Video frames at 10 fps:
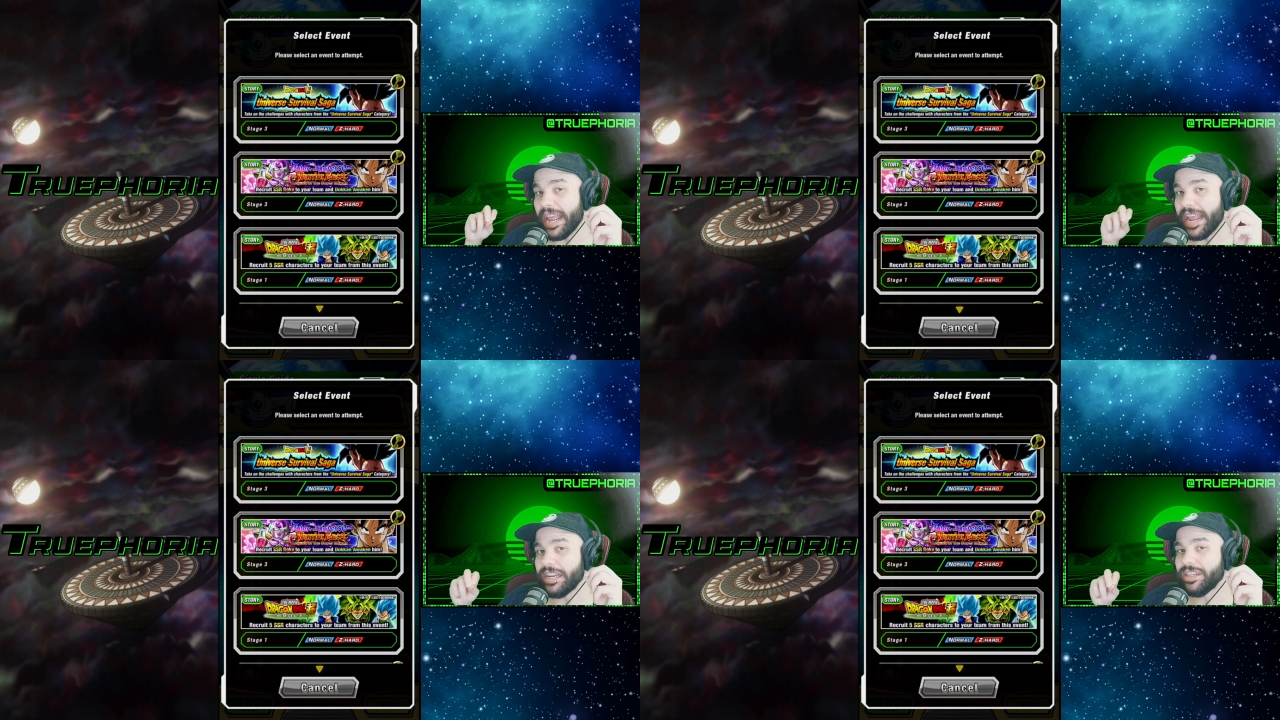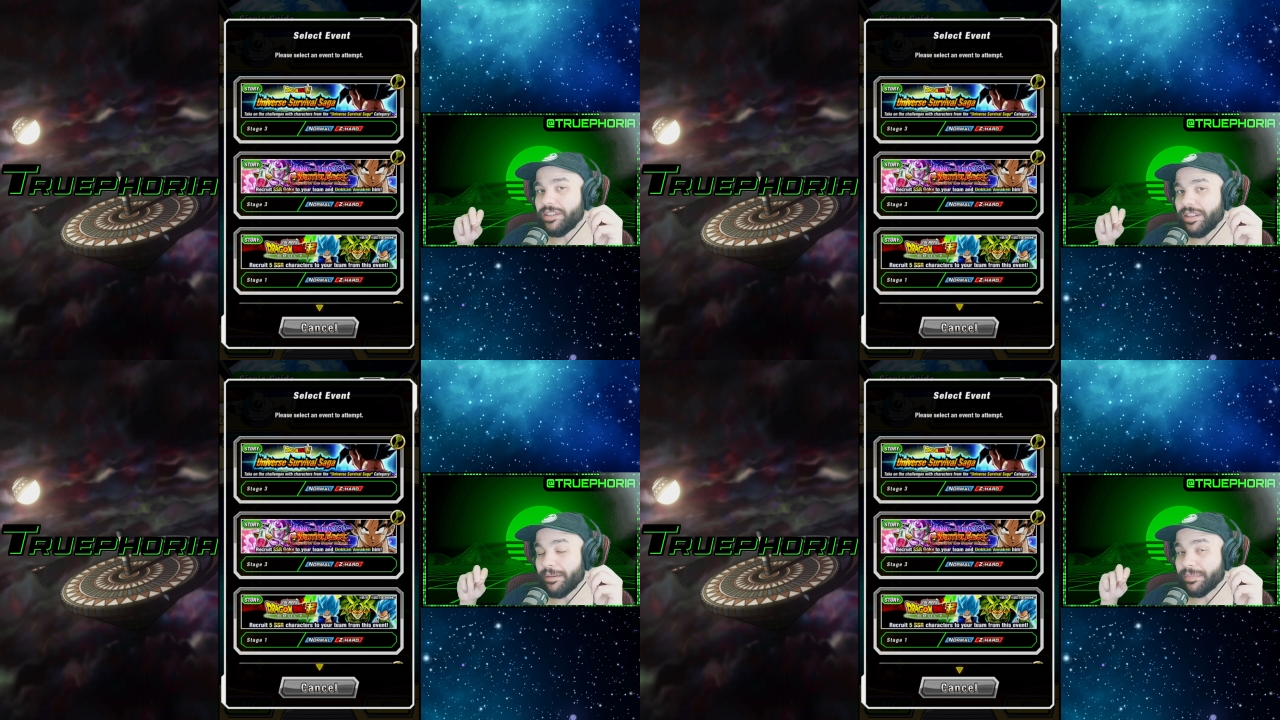
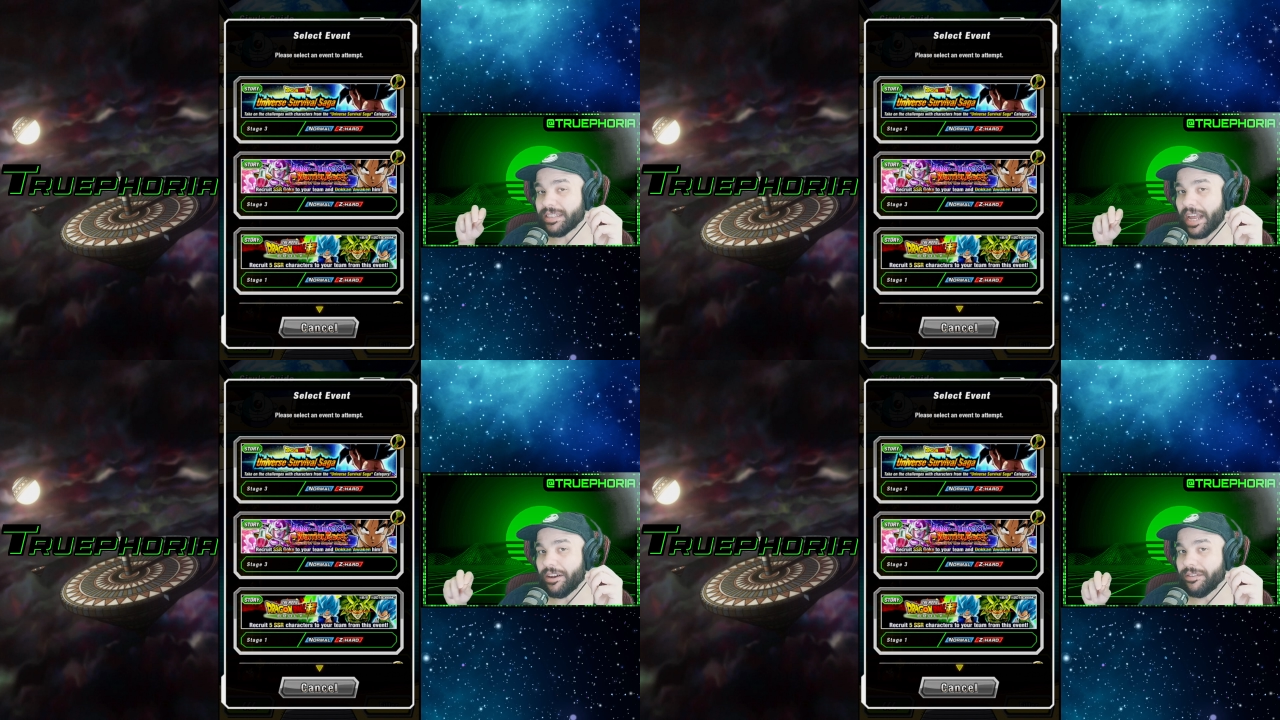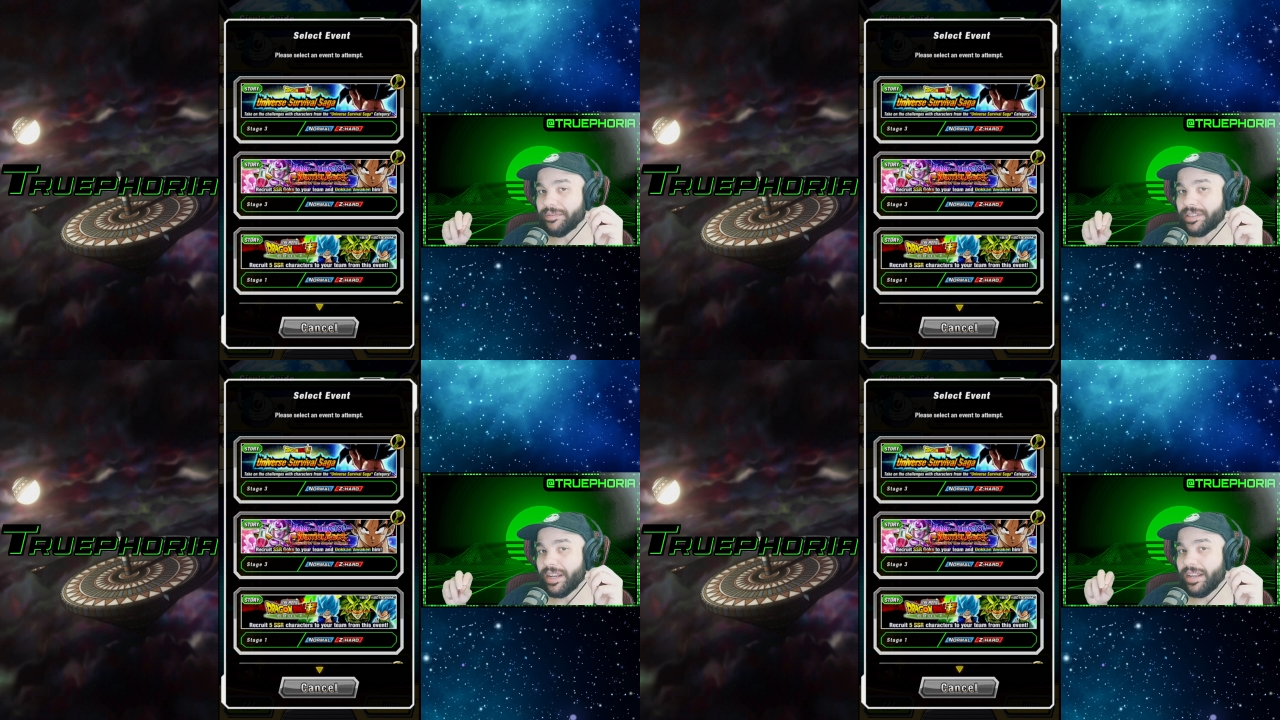into
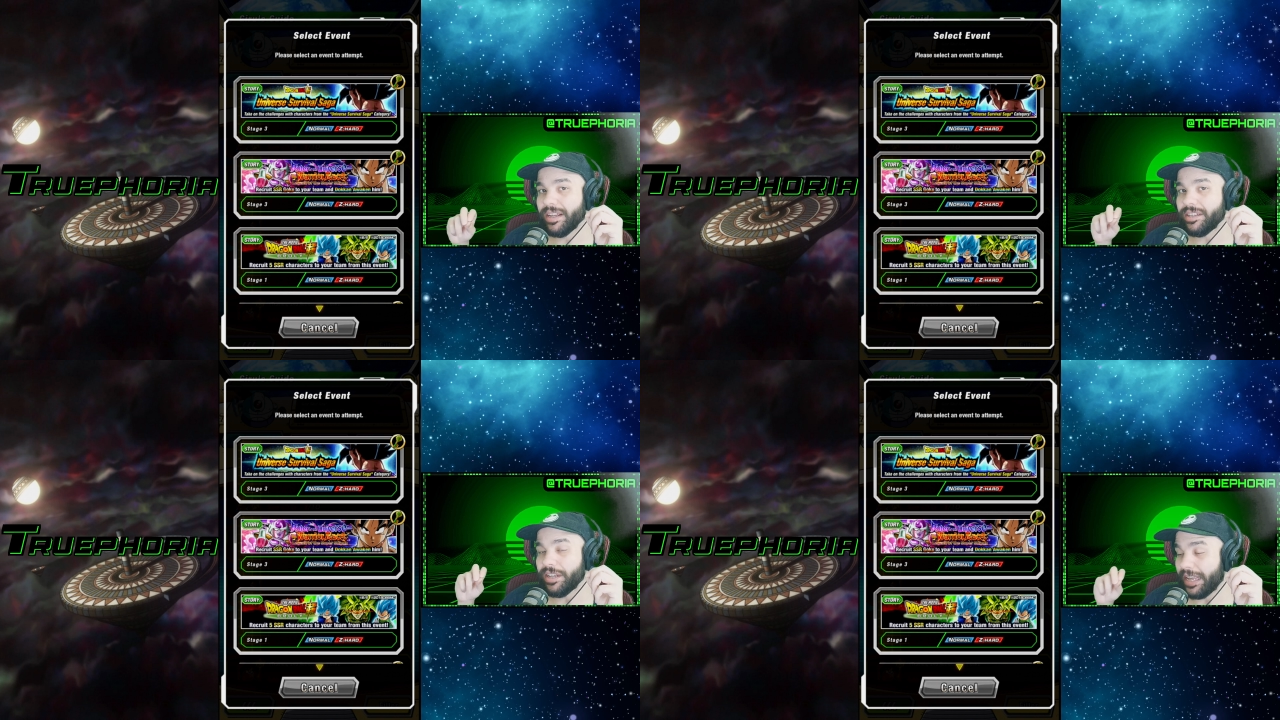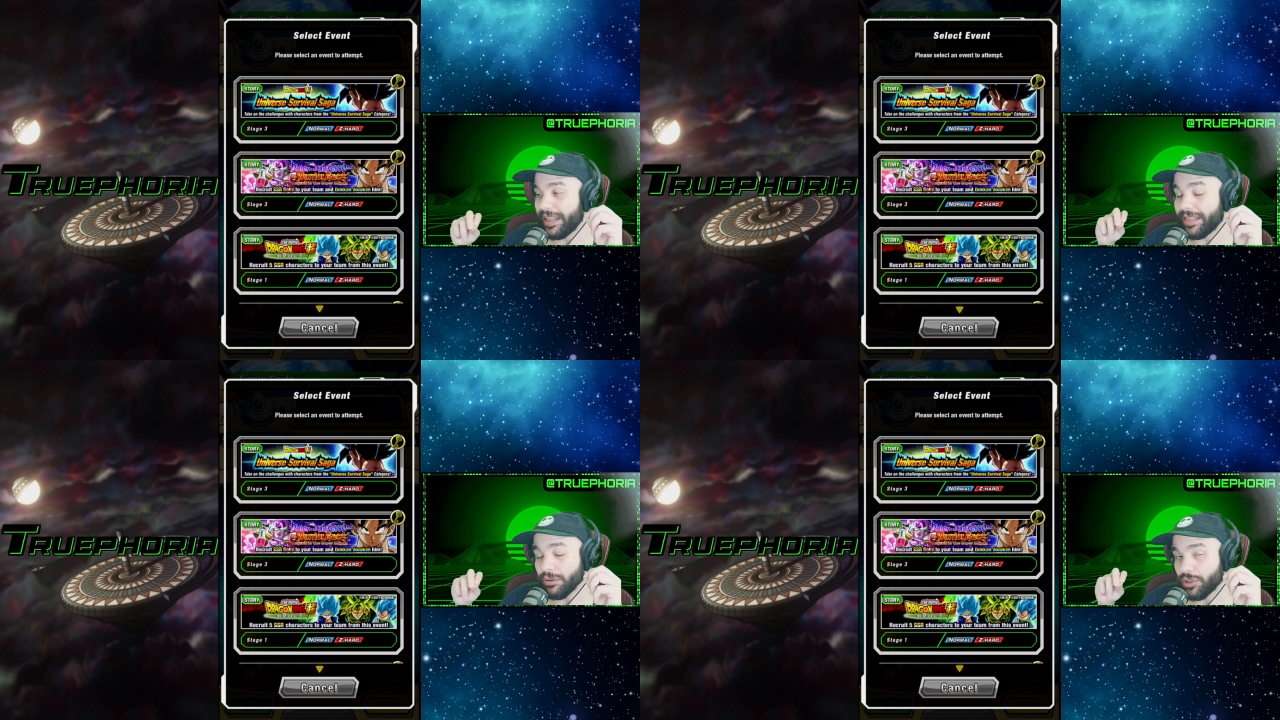themselves to
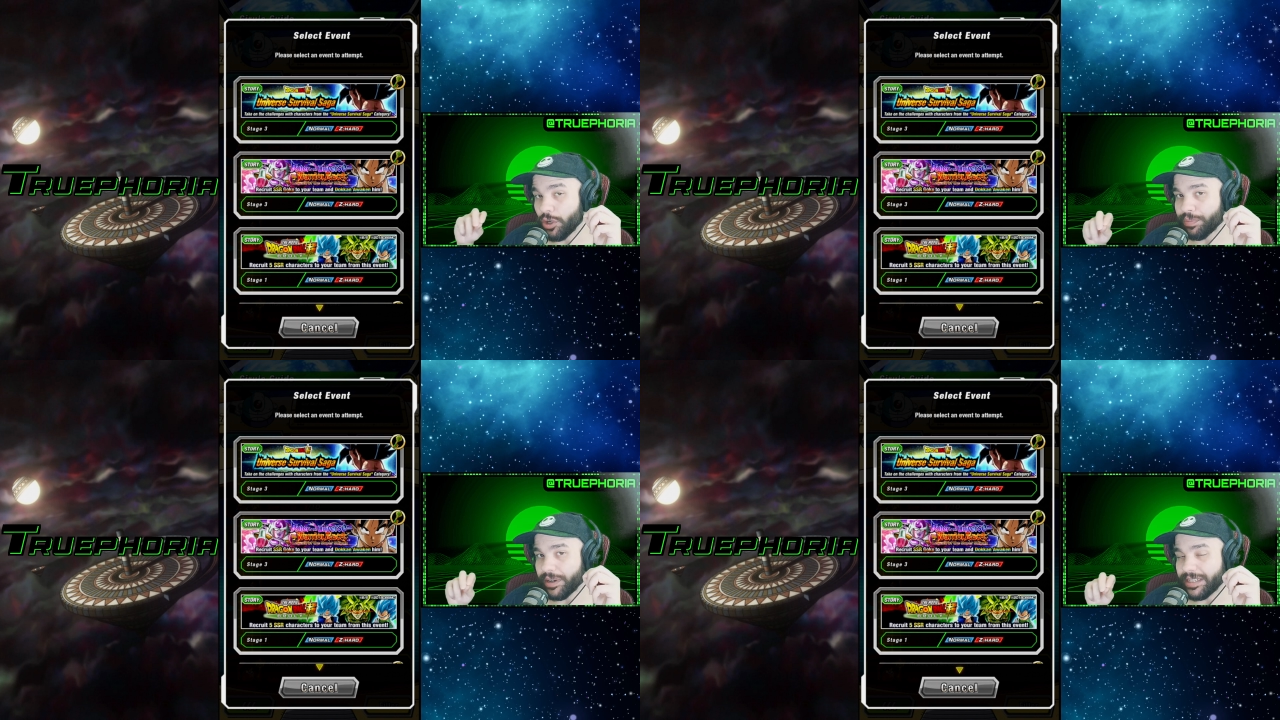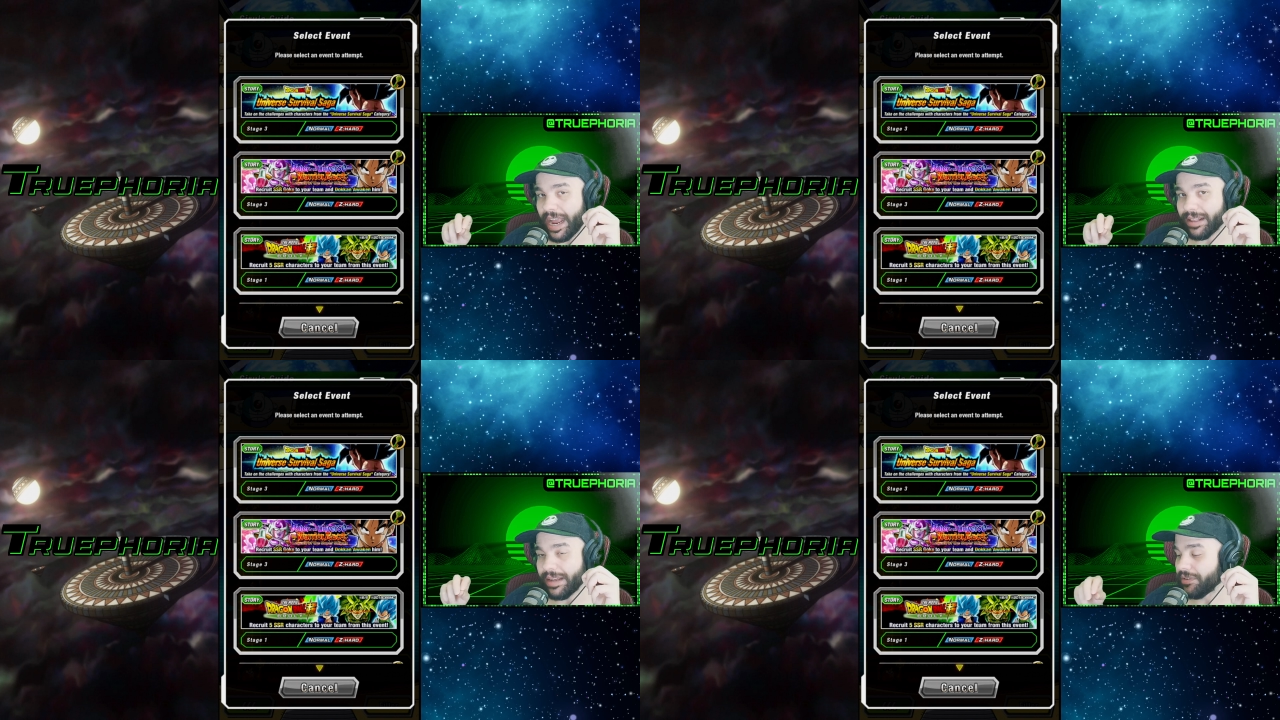get those super
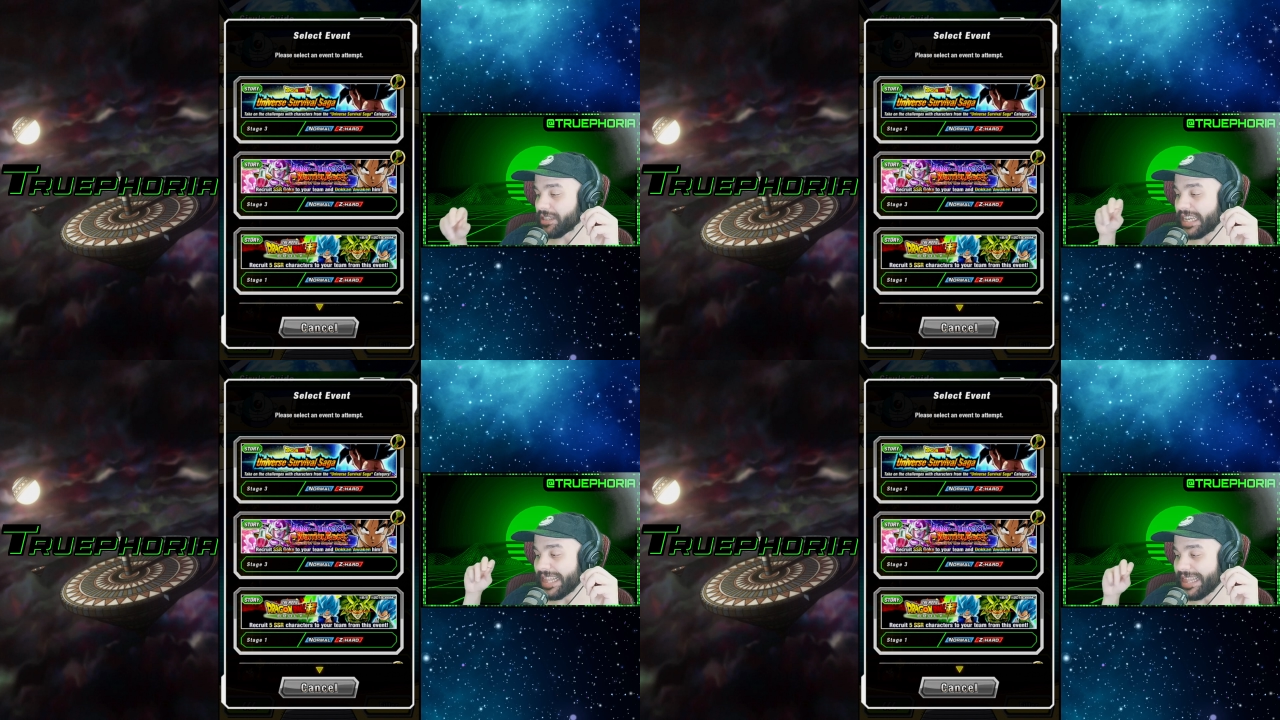attack levels.